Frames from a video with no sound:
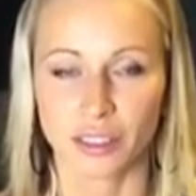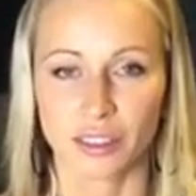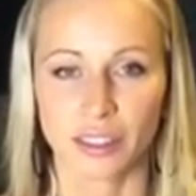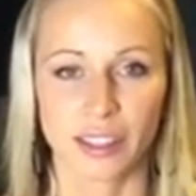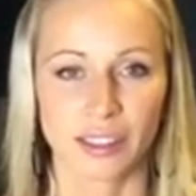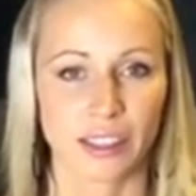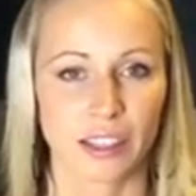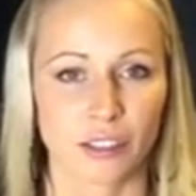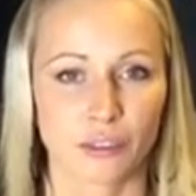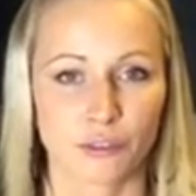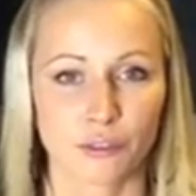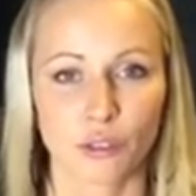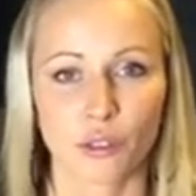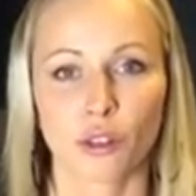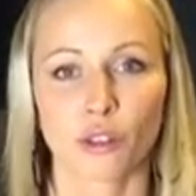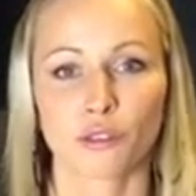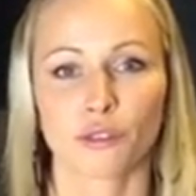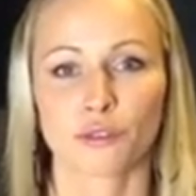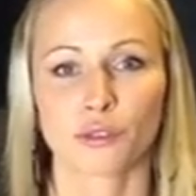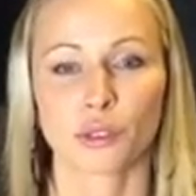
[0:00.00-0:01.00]
that are
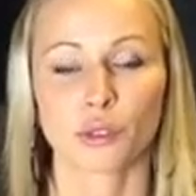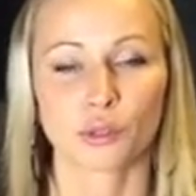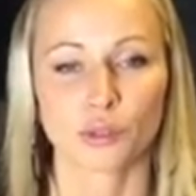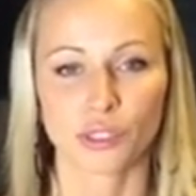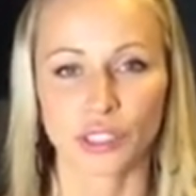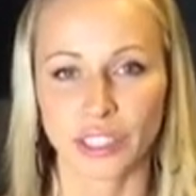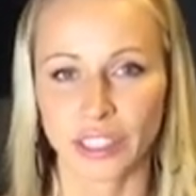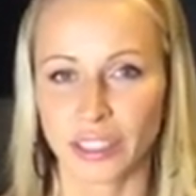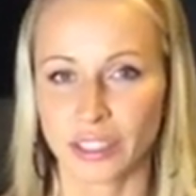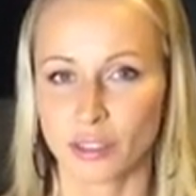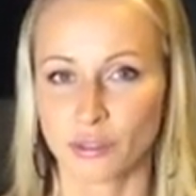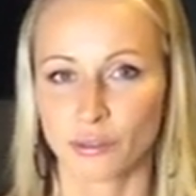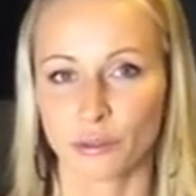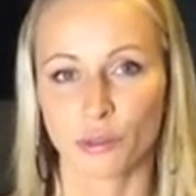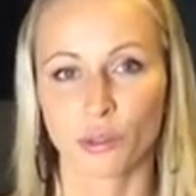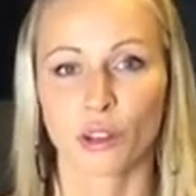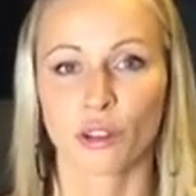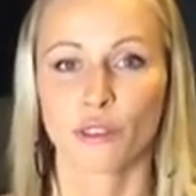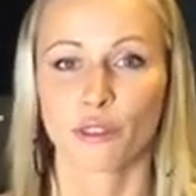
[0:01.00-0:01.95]
full of nutrients full